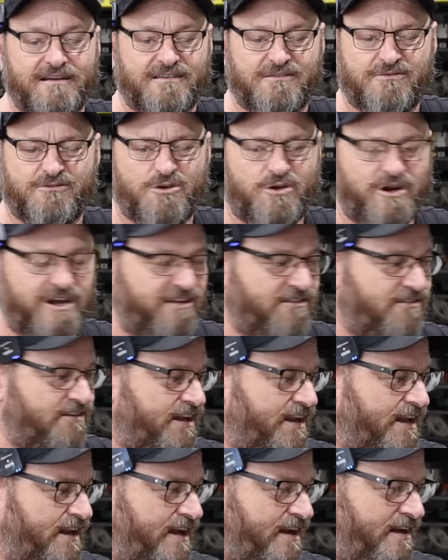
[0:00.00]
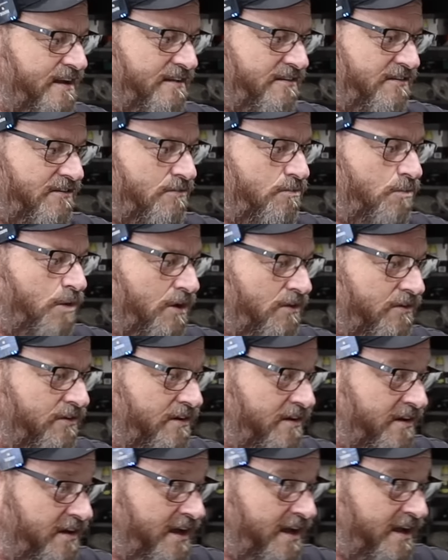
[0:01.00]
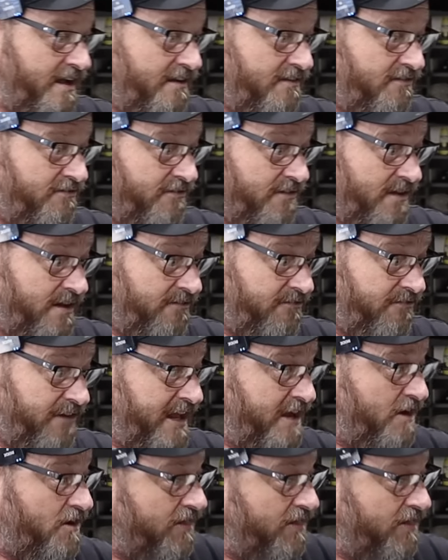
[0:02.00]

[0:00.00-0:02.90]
It's quite easy to get out and just welded a, a fitting